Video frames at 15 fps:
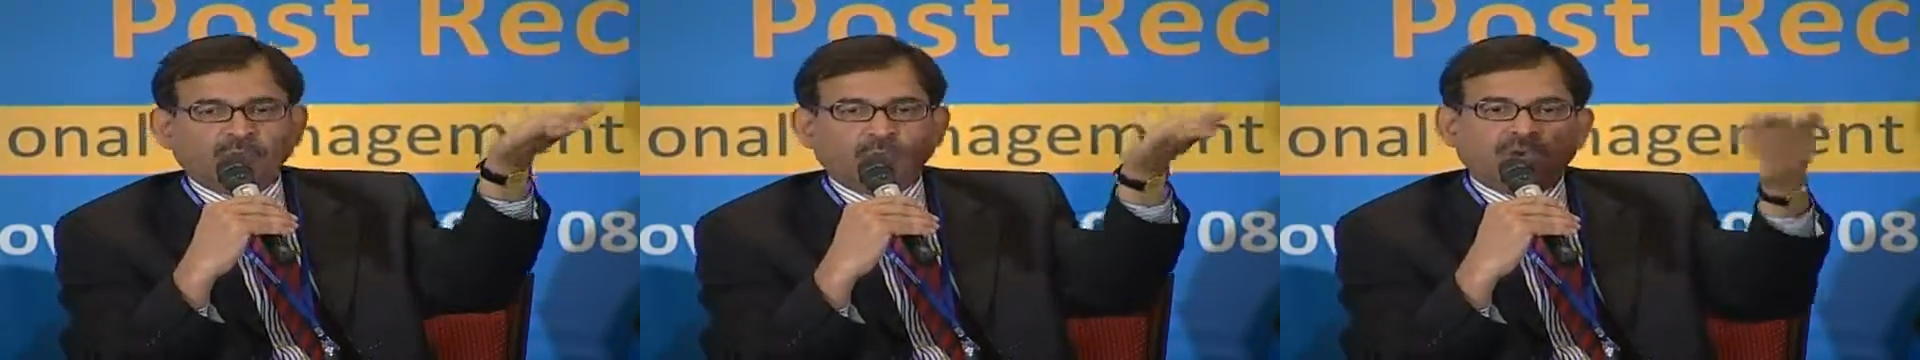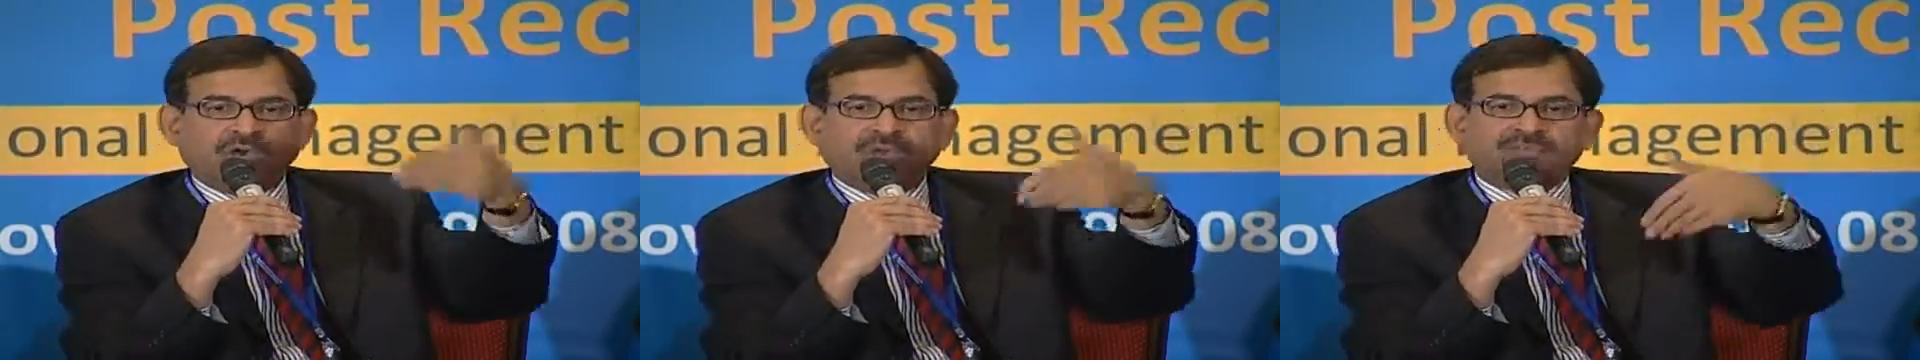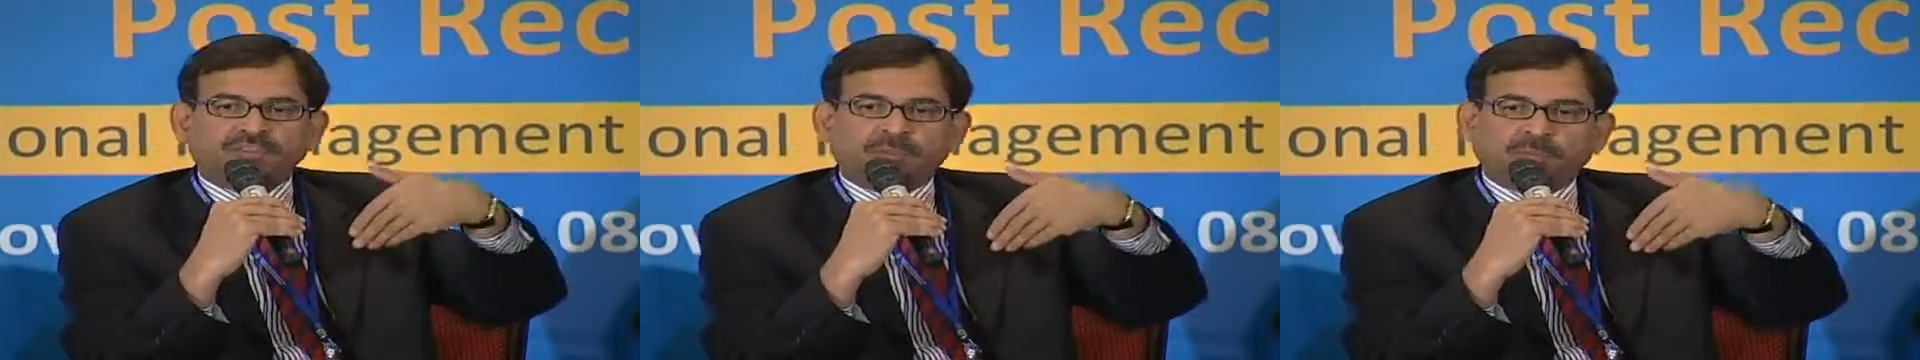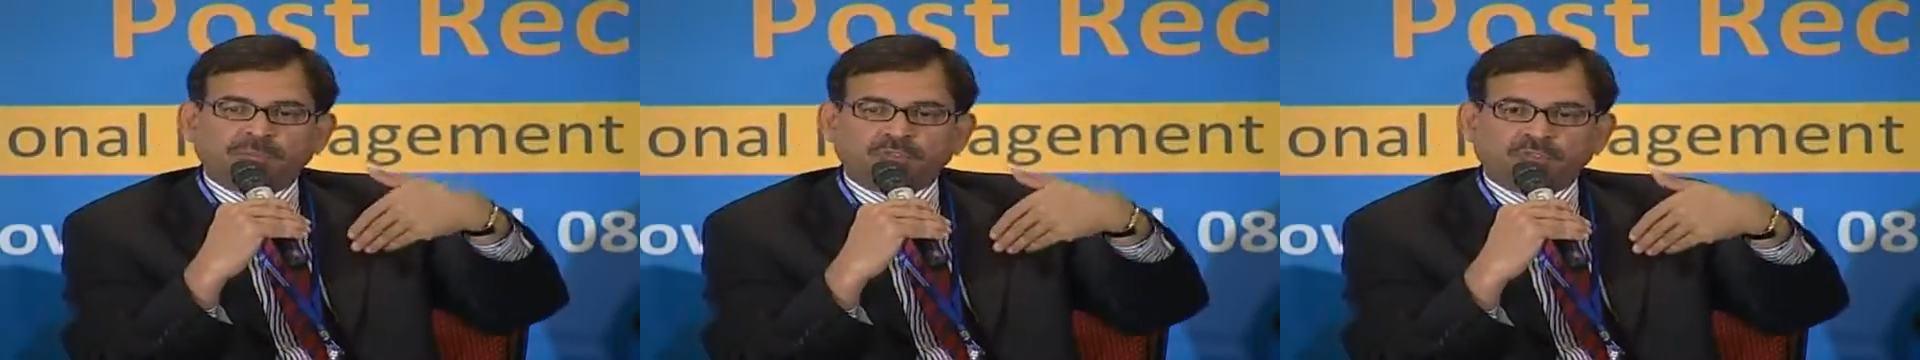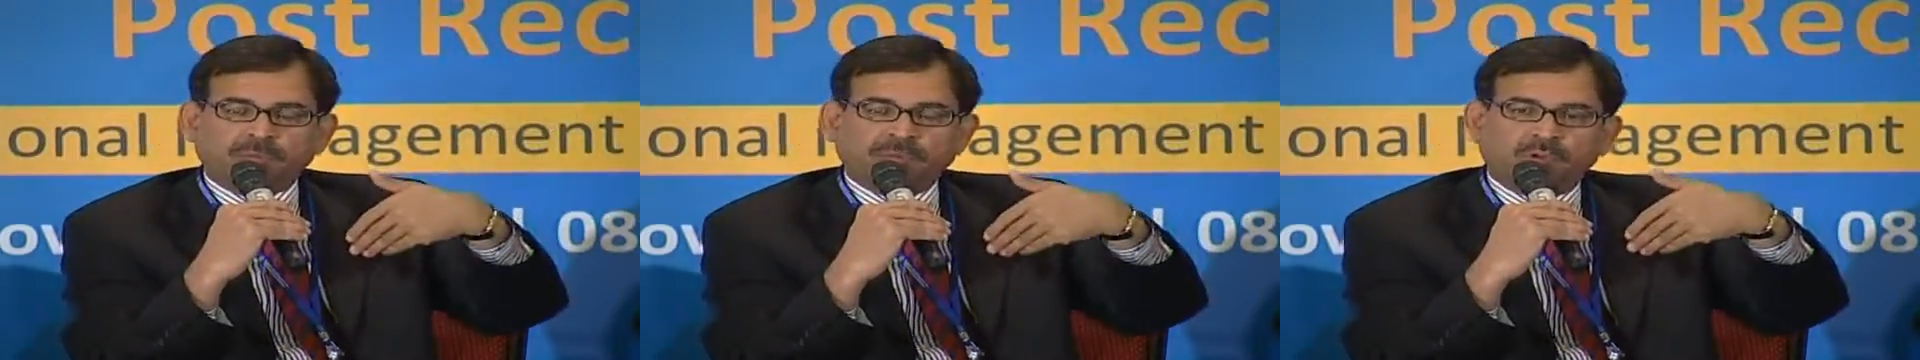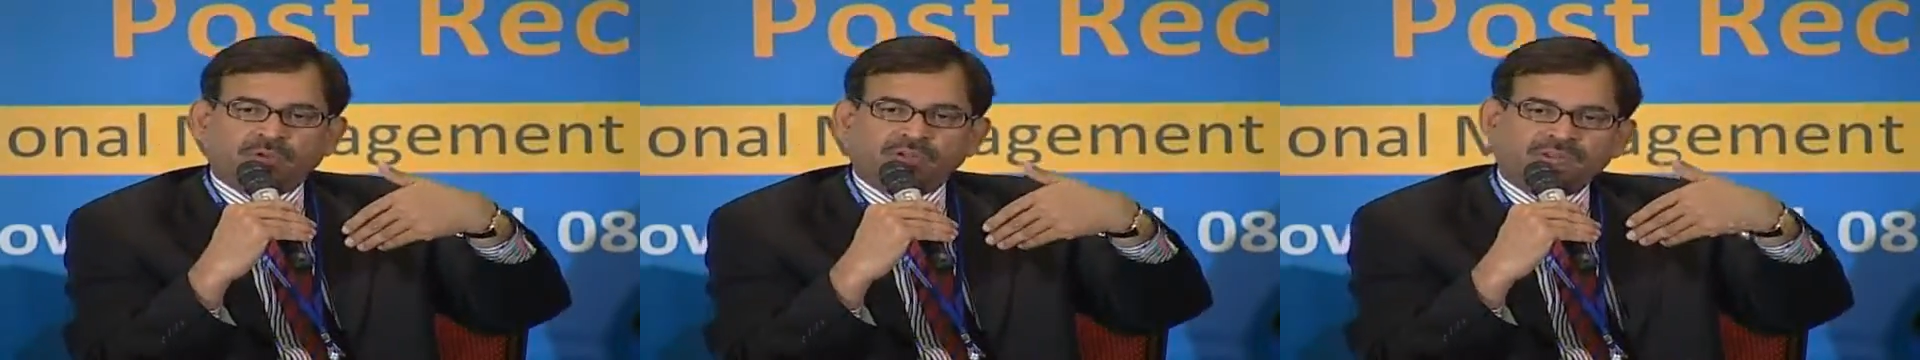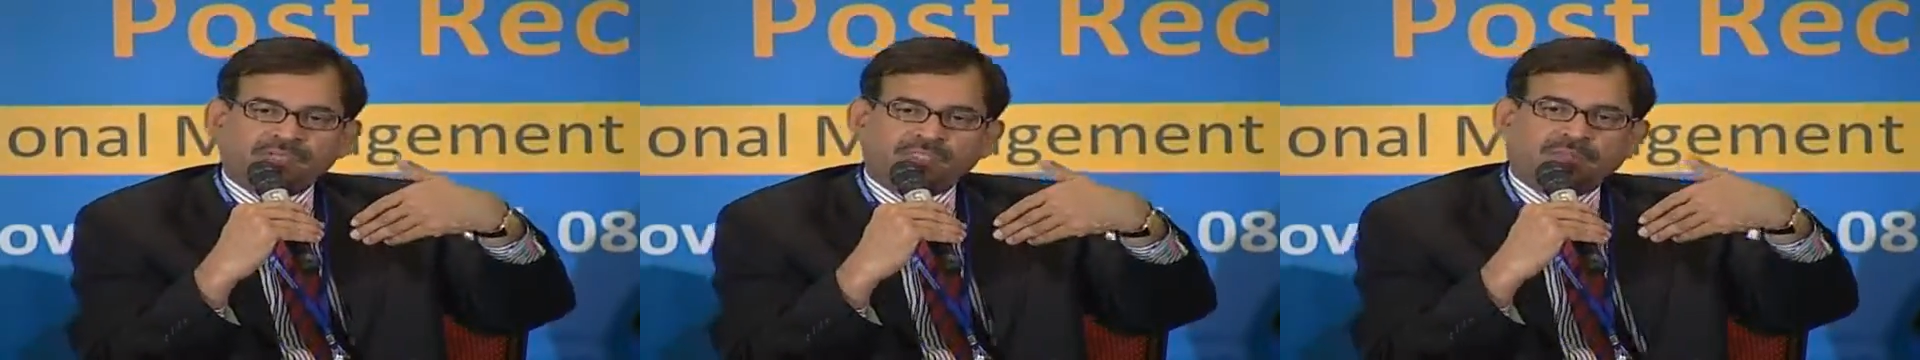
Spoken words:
who are supposed to be looking at